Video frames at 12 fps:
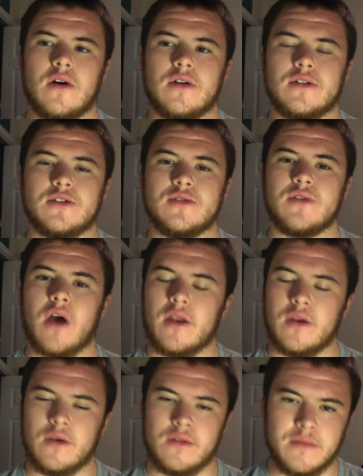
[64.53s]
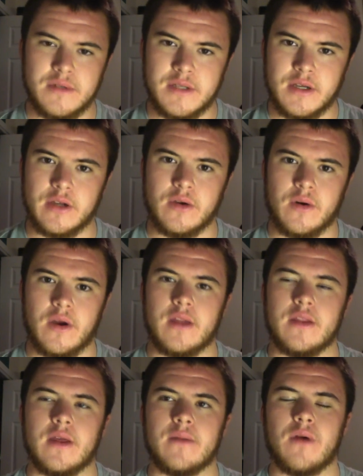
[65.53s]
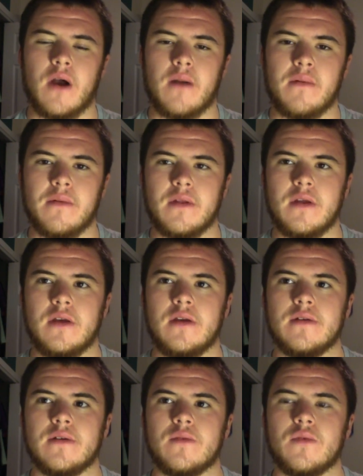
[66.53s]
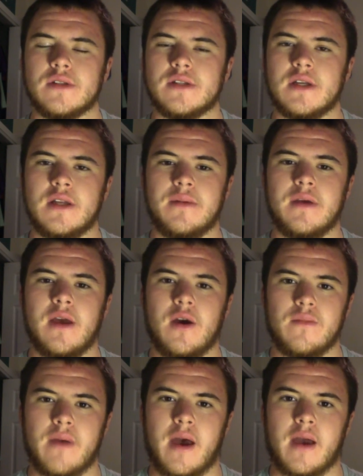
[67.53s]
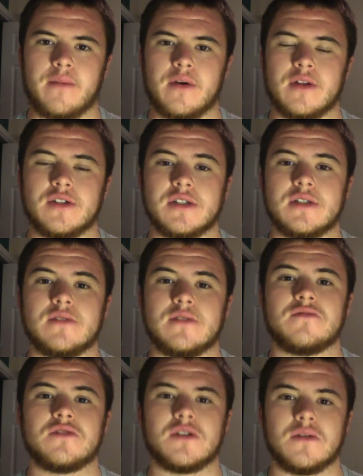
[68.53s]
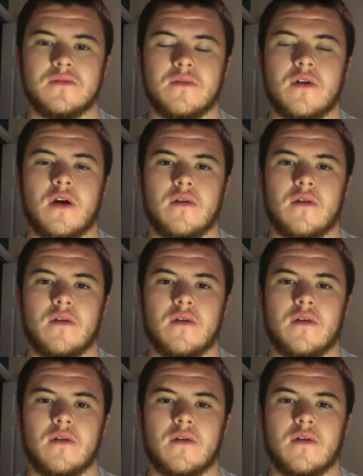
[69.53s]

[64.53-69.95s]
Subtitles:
do not know the material and they probably wouldn't say need to be held back, but just some